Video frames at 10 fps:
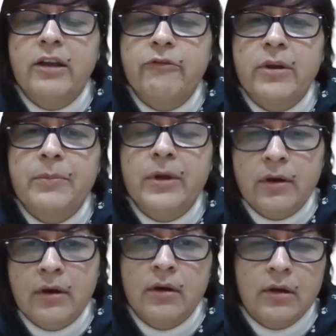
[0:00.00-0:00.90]
developed
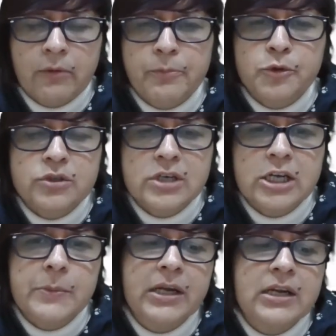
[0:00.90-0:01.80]
a
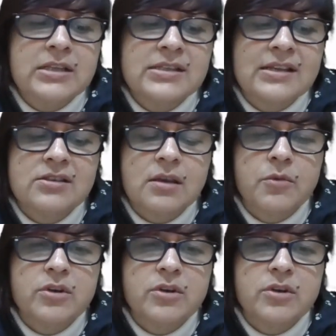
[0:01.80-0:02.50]
post-independence. N.C.